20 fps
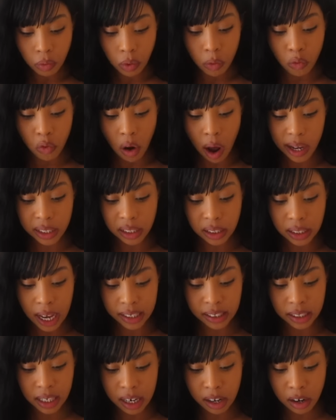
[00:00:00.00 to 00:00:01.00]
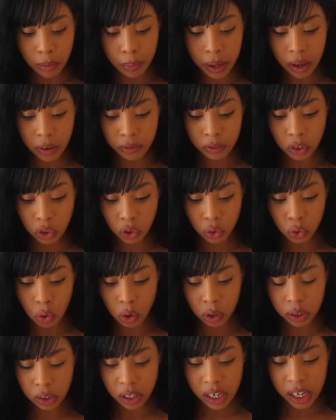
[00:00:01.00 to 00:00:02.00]
Rice has a little bit of
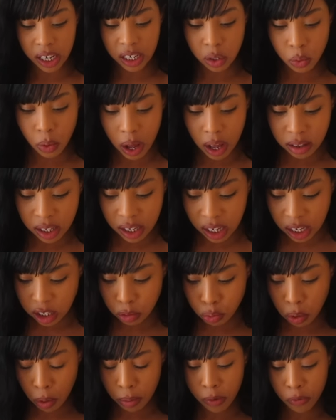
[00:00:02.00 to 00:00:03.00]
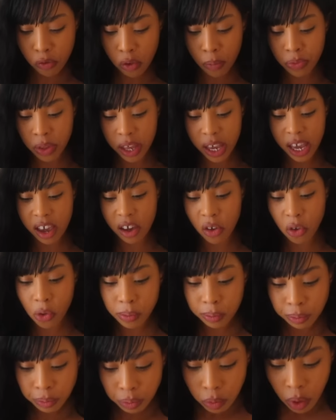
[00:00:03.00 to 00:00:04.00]
sauce on it as well. I think it's probably from the
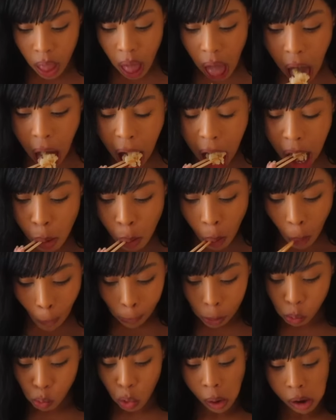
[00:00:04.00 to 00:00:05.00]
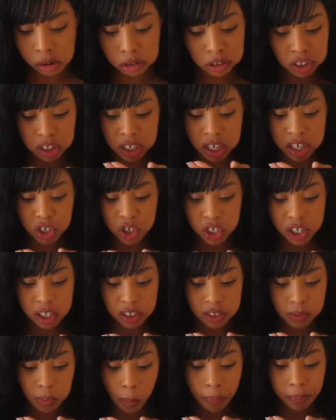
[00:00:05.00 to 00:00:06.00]
eel. It's
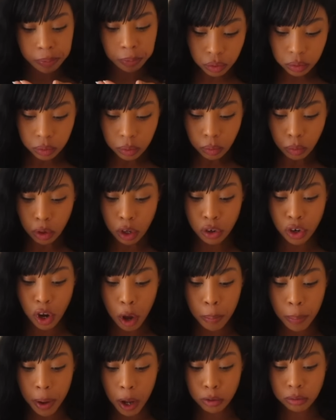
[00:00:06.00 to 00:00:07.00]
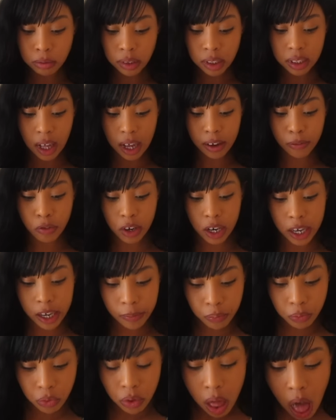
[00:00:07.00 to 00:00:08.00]
delicious. No bones,
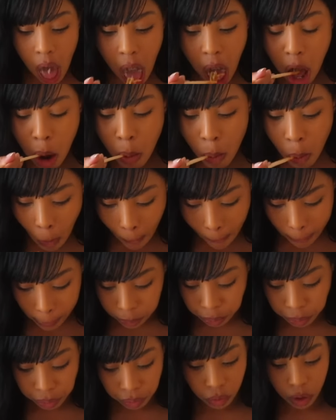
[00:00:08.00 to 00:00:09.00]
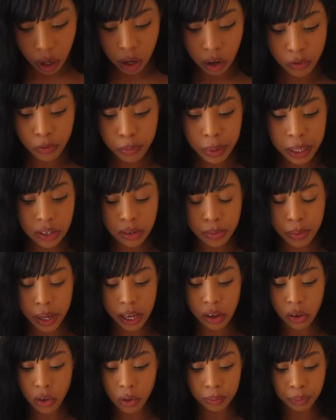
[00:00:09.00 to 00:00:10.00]
thankfully. I love me some
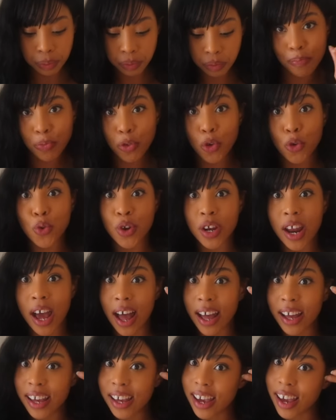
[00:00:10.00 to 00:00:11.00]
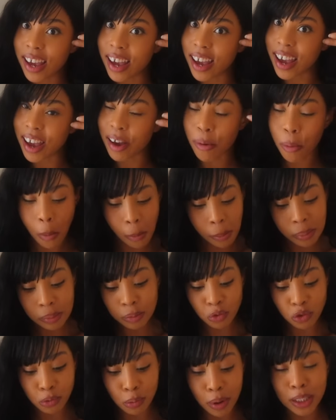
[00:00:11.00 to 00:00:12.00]
eel. Unagi.
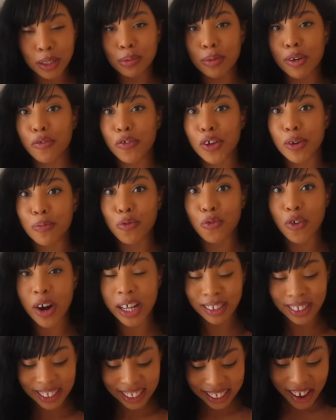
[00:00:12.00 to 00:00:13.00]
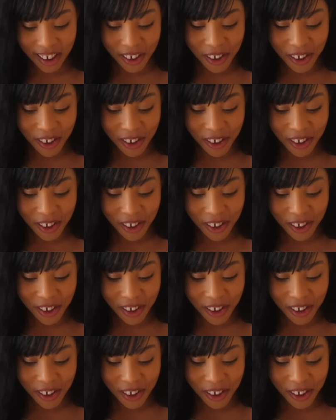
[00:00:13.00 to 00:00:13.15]
Reminds me of Friends.